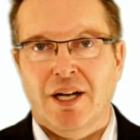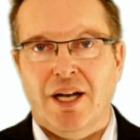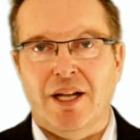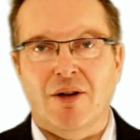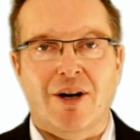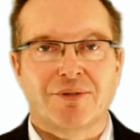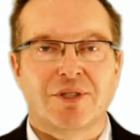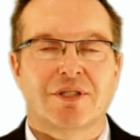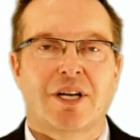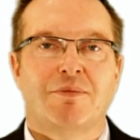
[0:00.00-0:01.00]
And
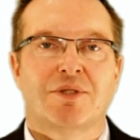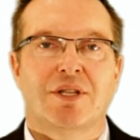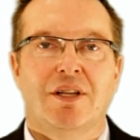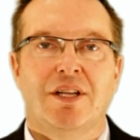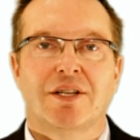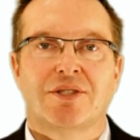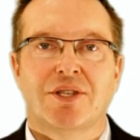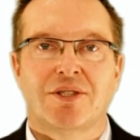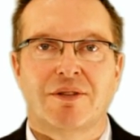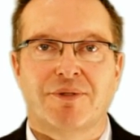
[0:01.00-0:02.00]
oftentimes the
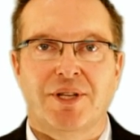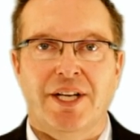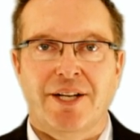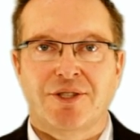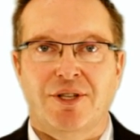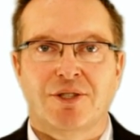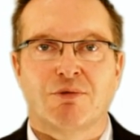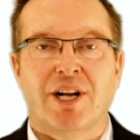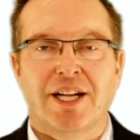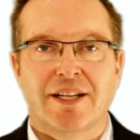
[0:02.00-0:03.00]
assistant for the agent is
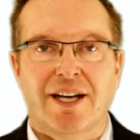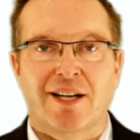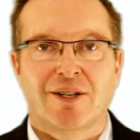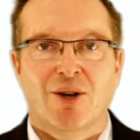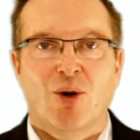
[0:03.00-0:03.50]
writing that,